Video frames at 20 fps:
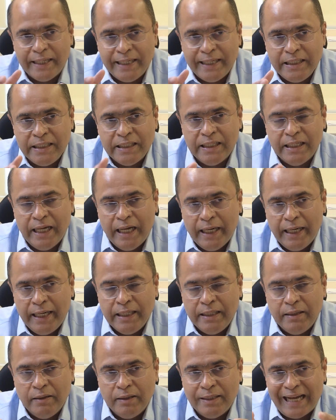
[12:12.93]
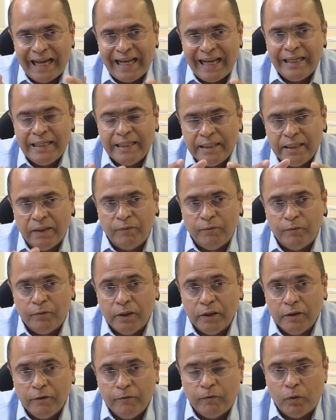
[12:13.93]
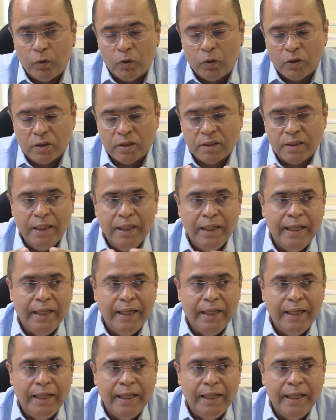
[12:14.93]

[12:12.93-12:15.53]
engineering talent and workforce